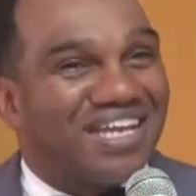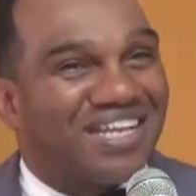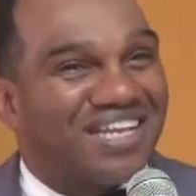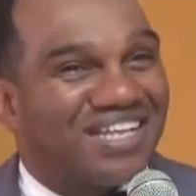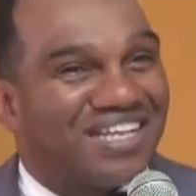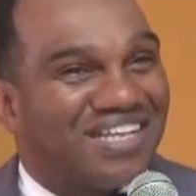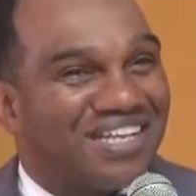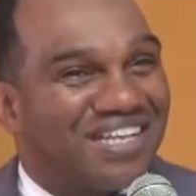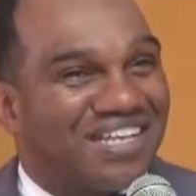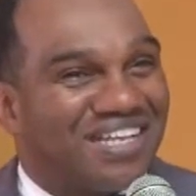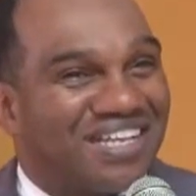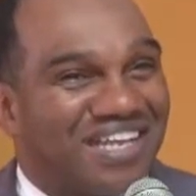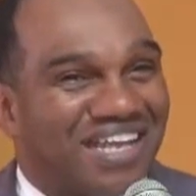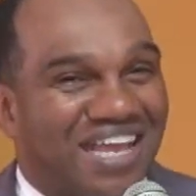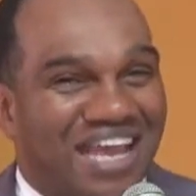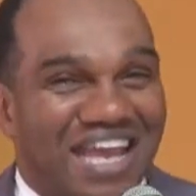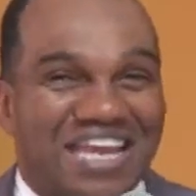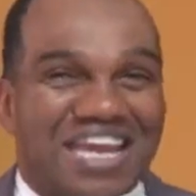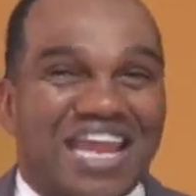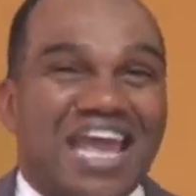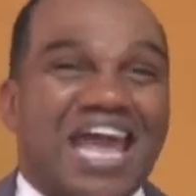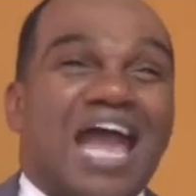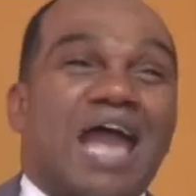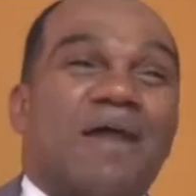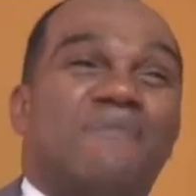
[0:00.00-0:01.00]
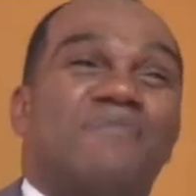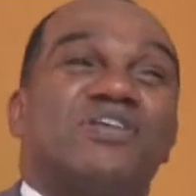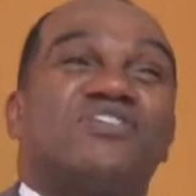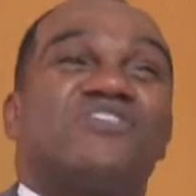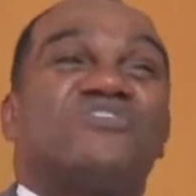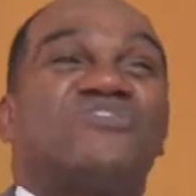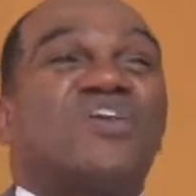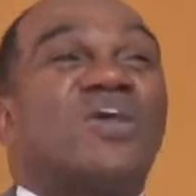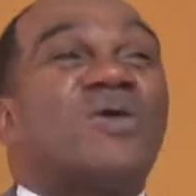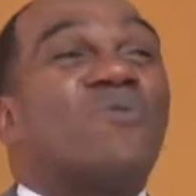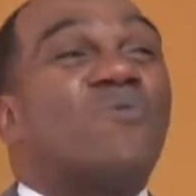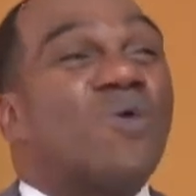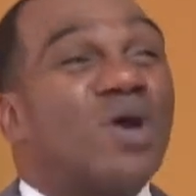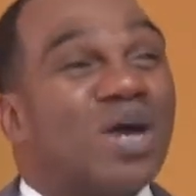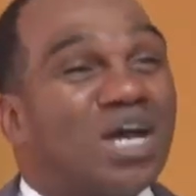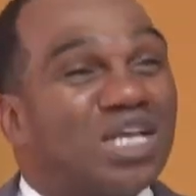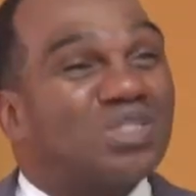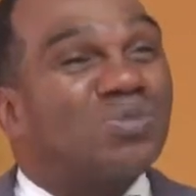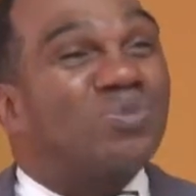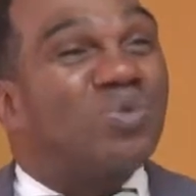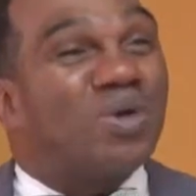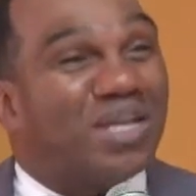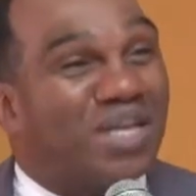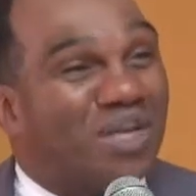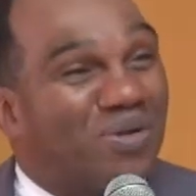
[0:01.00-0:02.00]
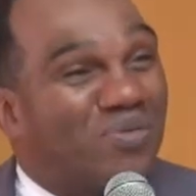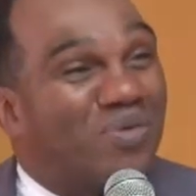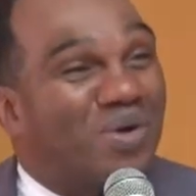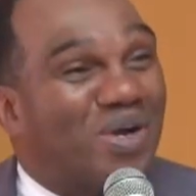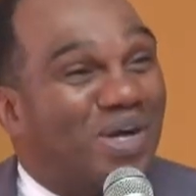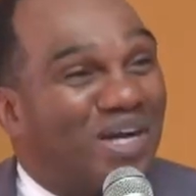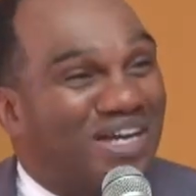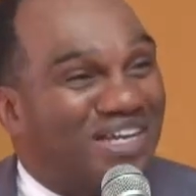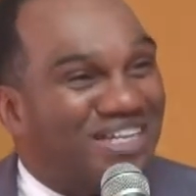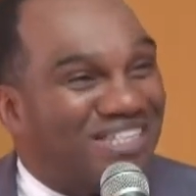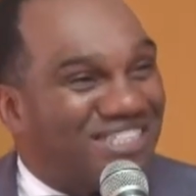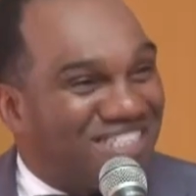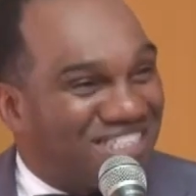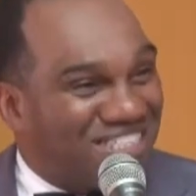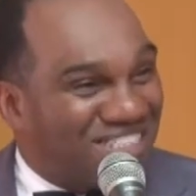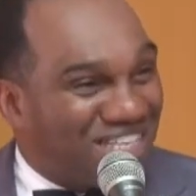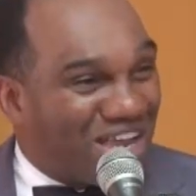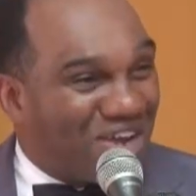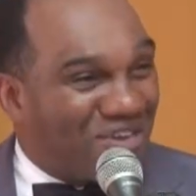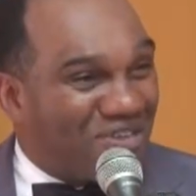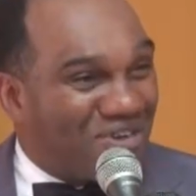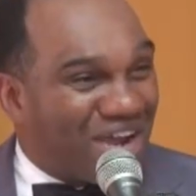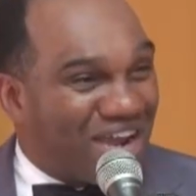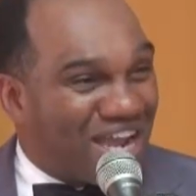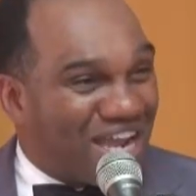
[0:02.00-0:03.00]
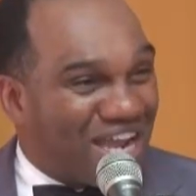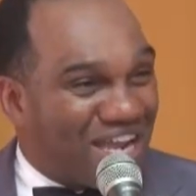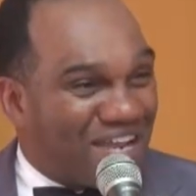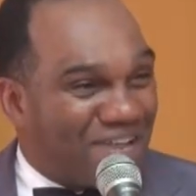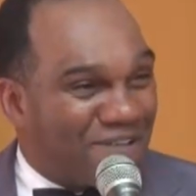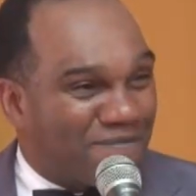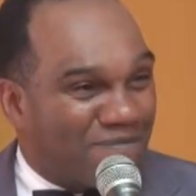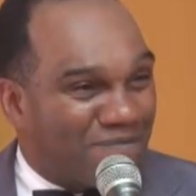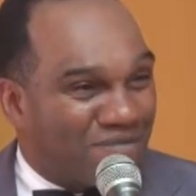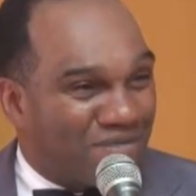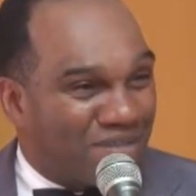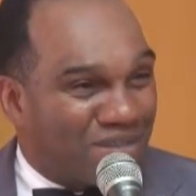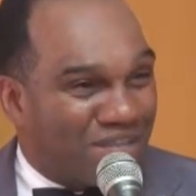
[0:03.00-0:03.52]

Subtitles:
And the atmosphere was what it was. Is that right?